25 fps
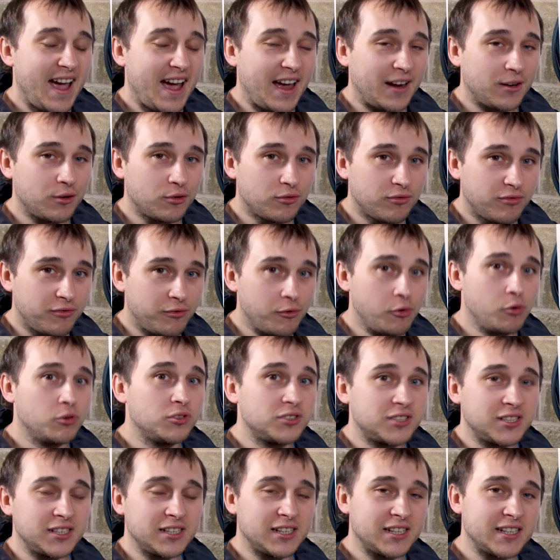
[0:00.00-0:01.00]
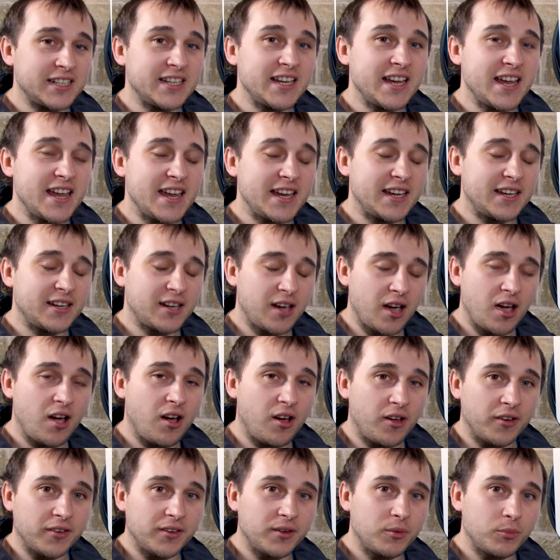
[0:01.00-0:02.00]
And unfortunately it
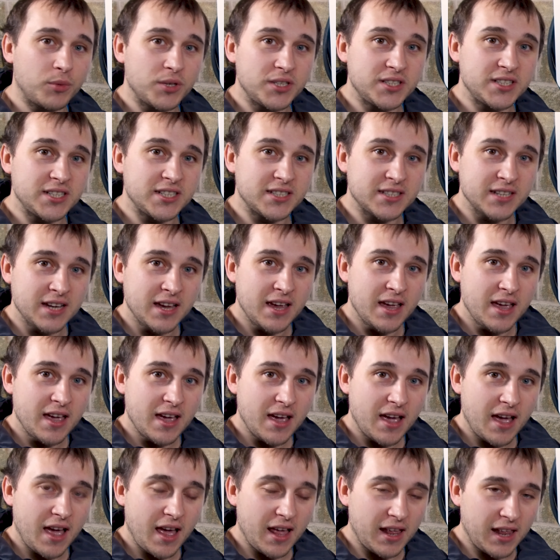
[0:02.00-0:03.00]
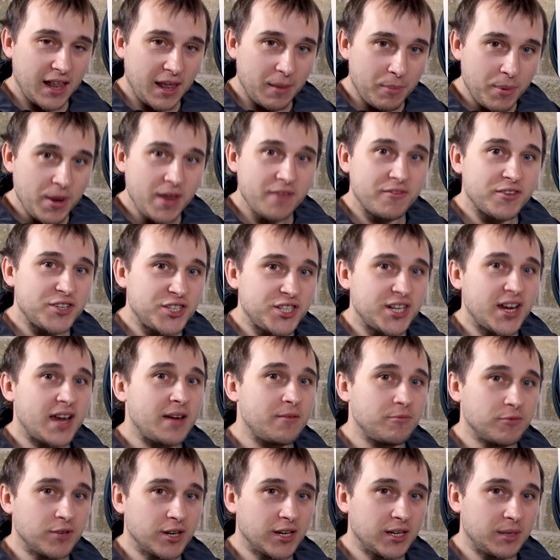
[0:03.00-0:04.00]
can't, which is a bit of a
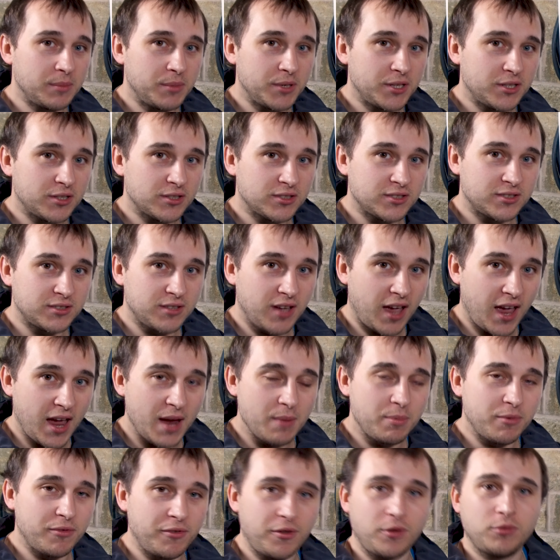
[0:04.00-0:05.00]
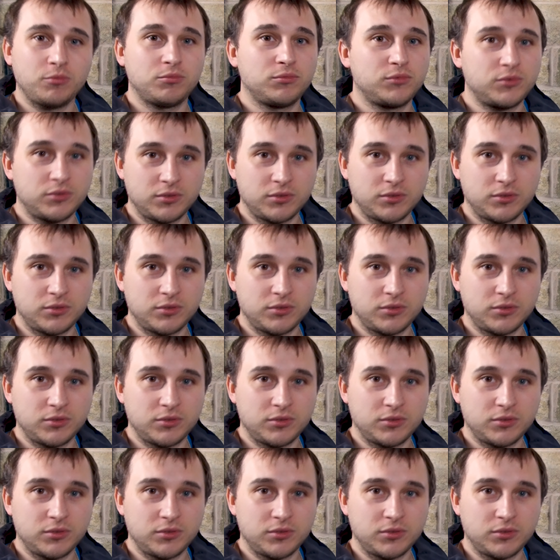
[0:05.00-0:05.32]
shame really, because Hypervolt